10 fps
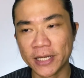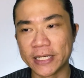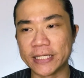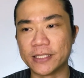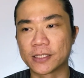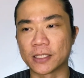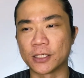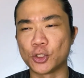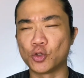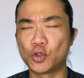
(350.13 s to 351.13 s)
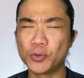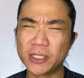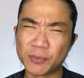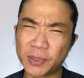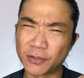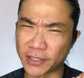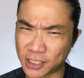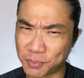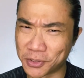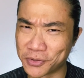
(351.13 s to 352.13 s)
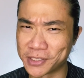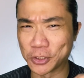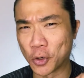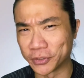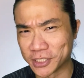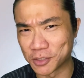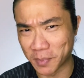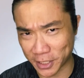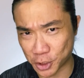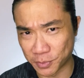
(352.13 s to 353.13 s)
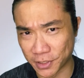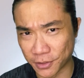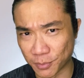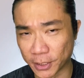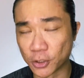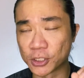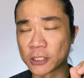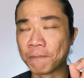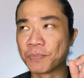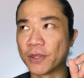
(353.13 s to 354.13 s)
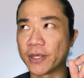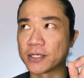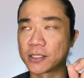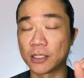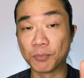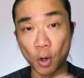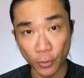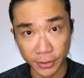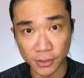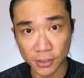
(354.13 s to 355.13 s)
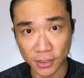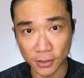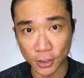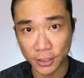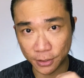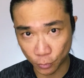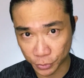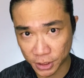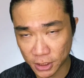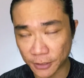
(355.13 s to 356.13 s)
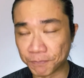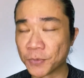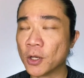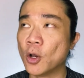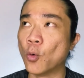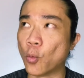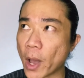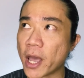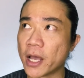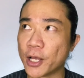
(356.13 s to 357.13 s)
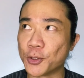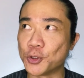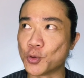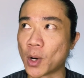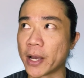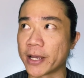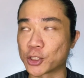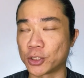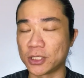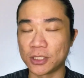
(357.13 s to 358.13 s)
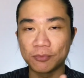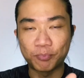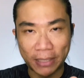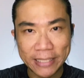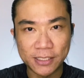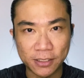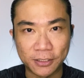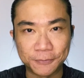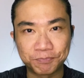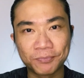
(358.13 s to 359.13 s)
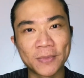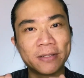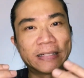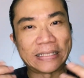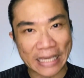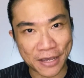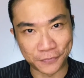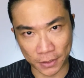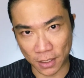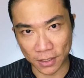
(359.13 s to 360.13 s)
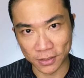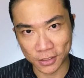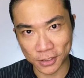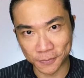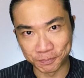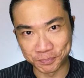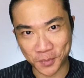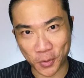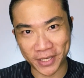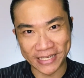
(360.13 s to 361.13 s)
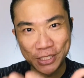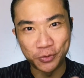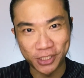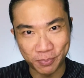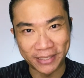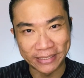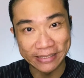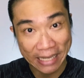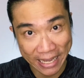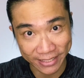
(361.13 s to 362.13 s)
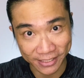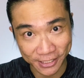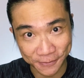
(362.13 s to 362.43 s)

is you do need a bit of experience in audience management, I think, because there are certain points in the routine where you are actually placing gaffed cards, okay, into the spectator's hands.